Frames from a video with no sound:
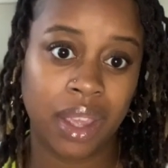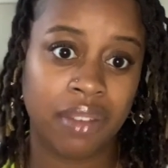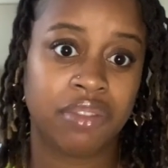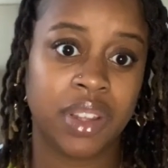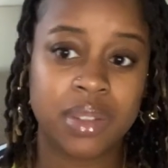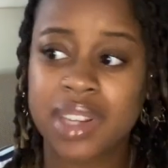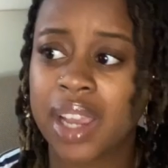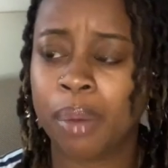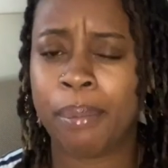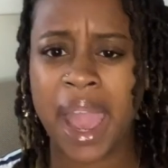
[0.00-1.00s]
It feels like
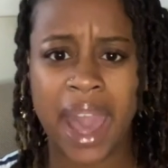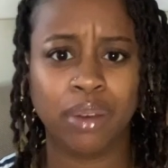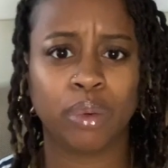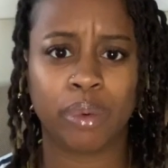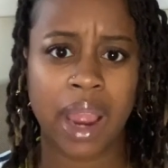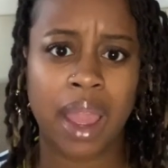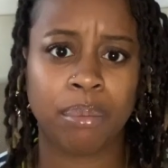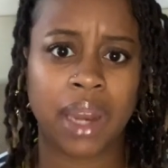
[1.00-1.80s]
a bad cramp.